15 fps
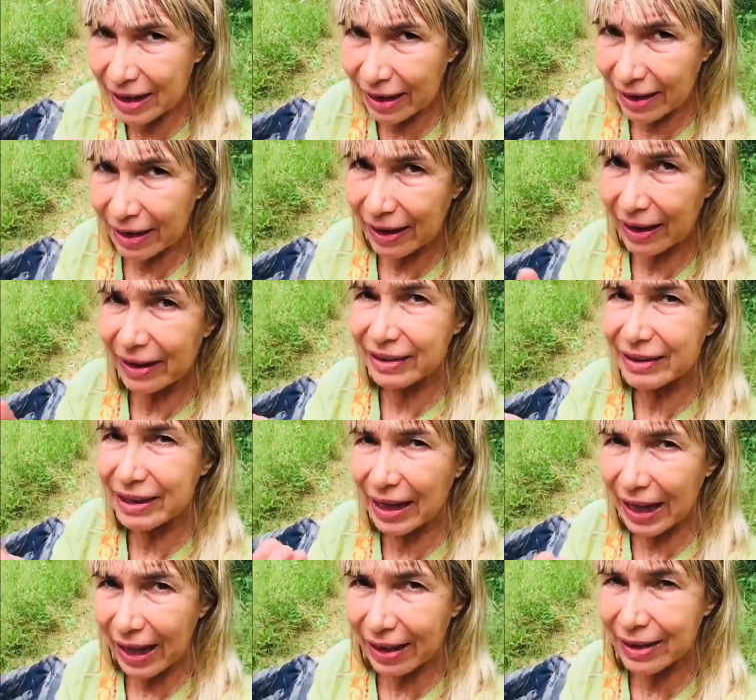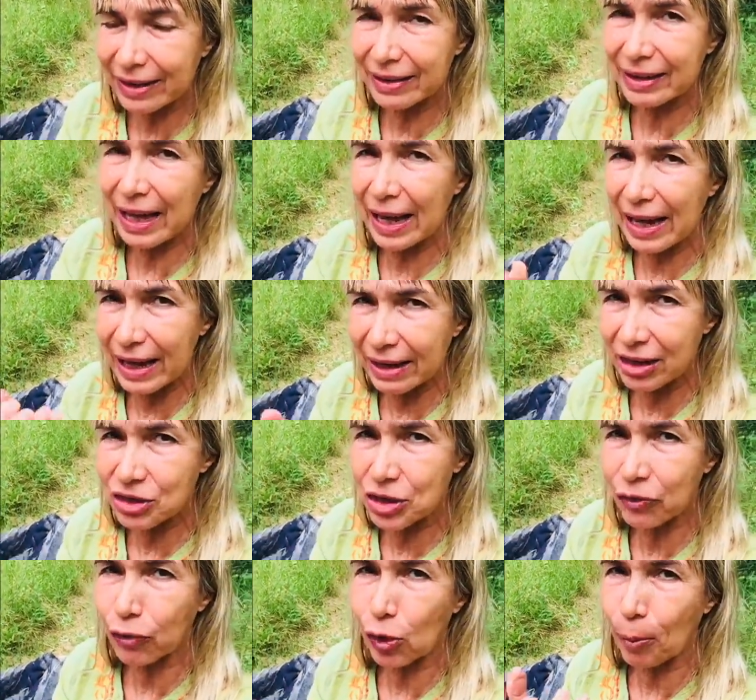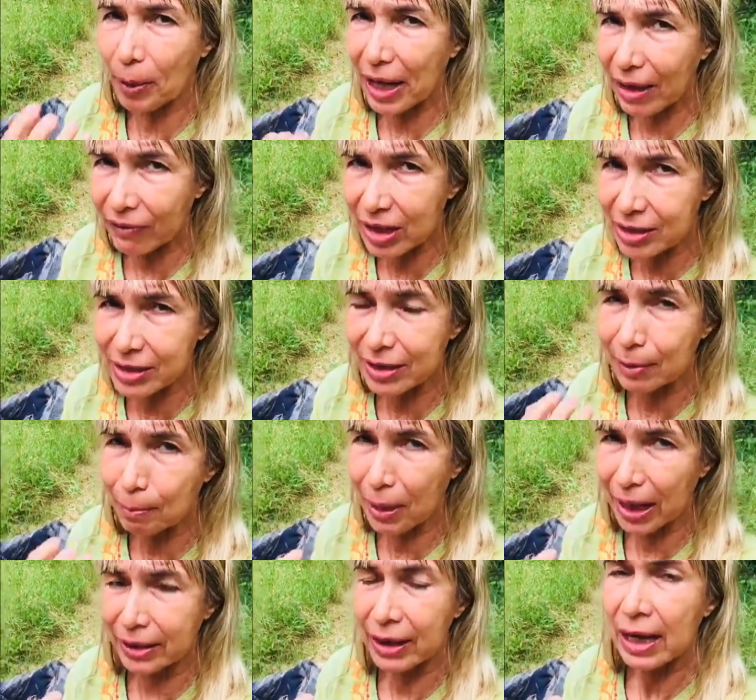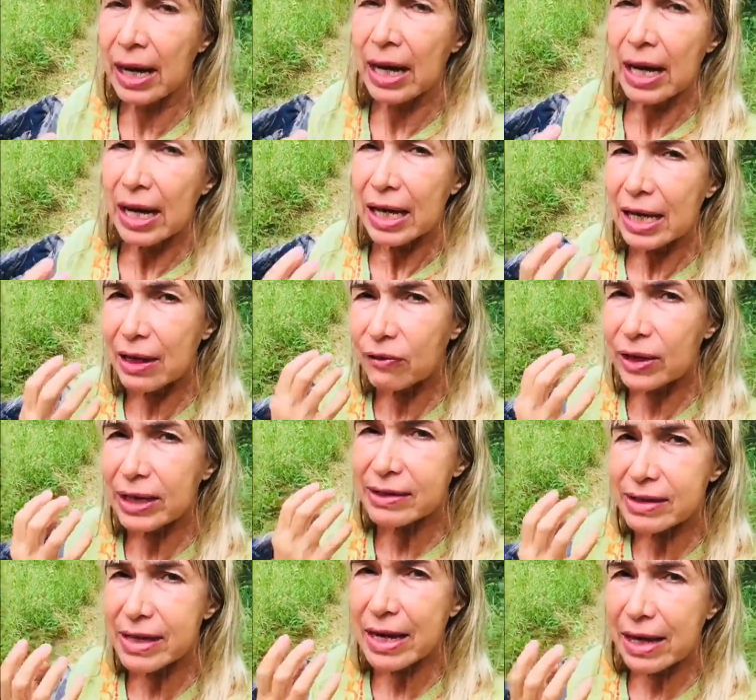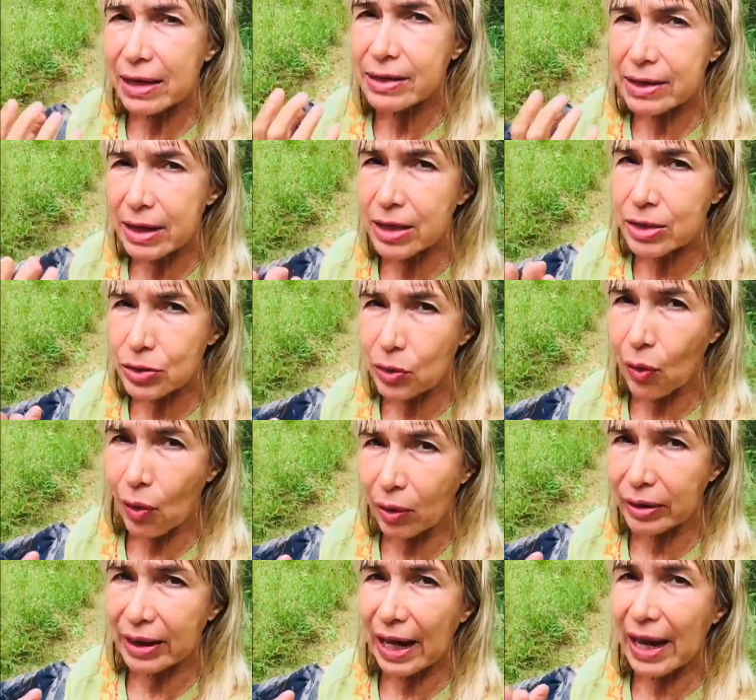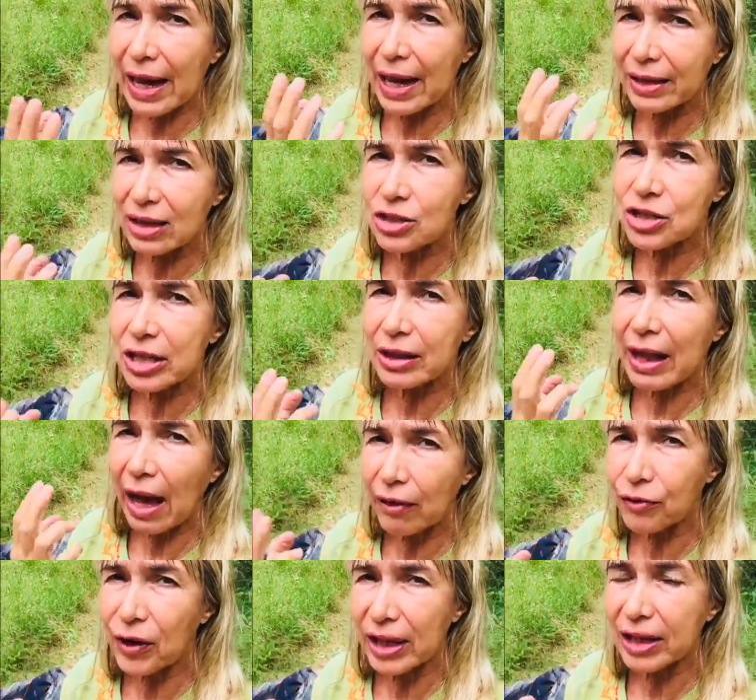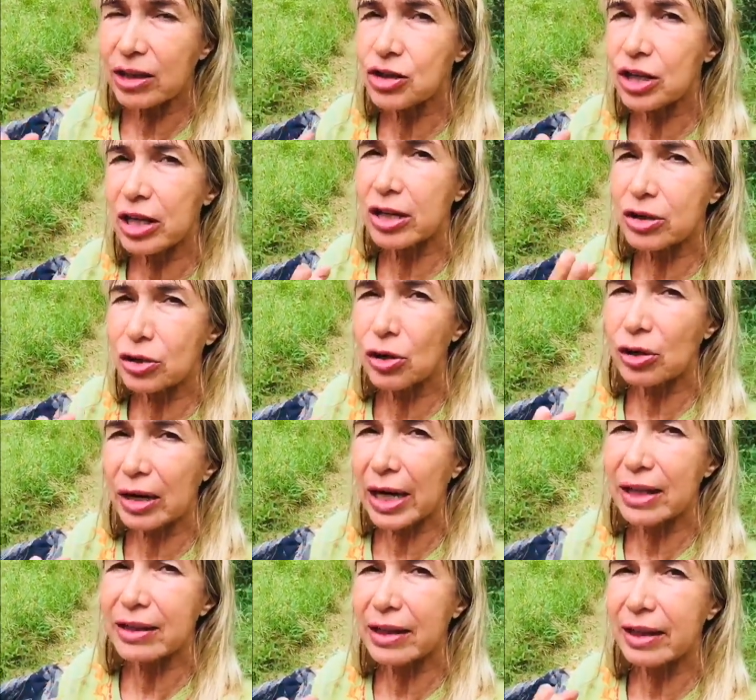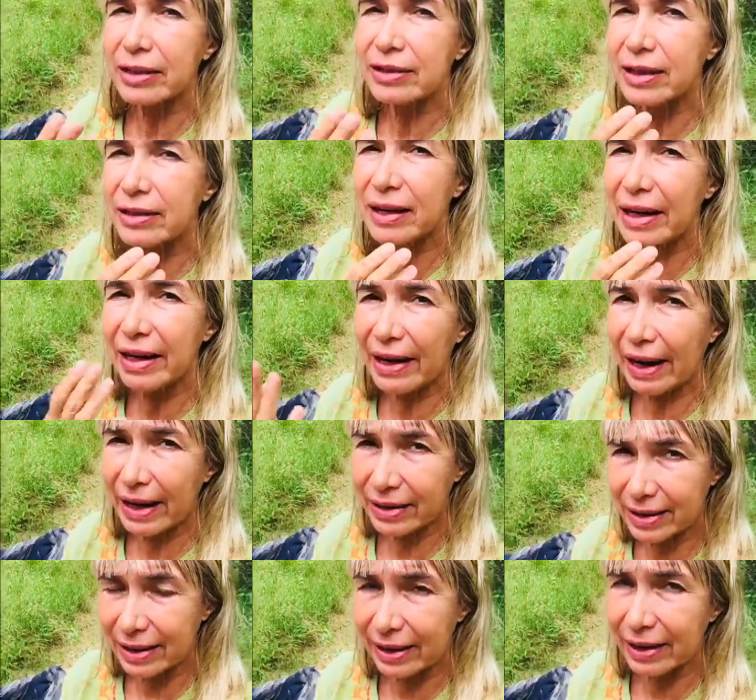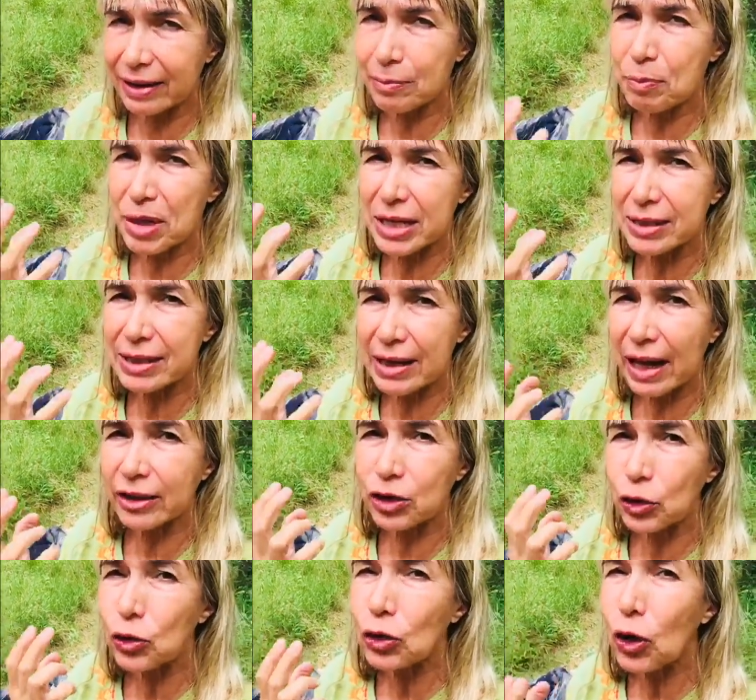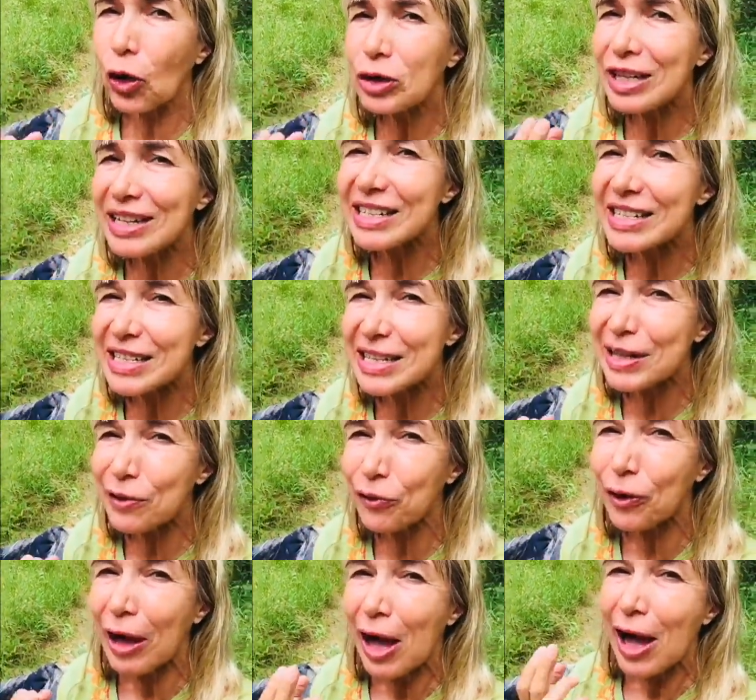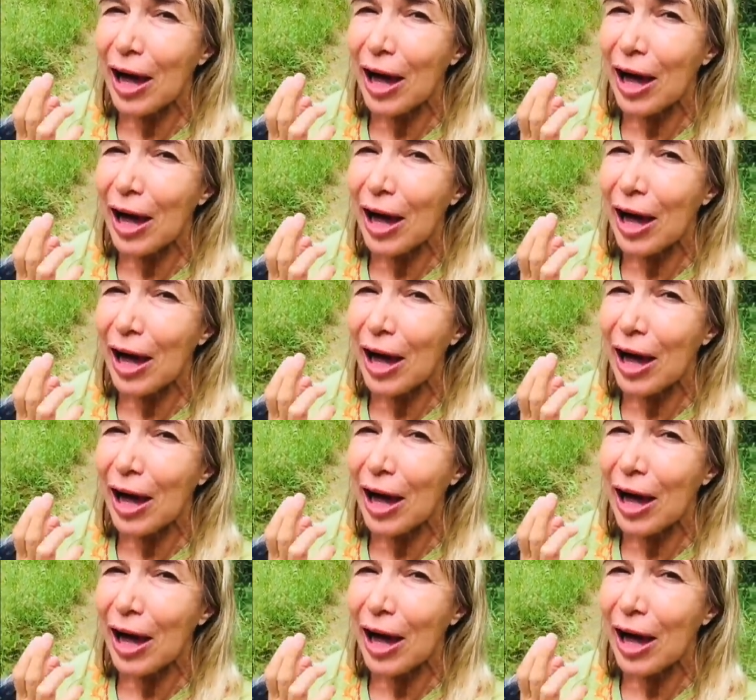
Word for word: uh, take the energy from everything but if the things is all the energy life energy it's already deteriorating it means that you not receive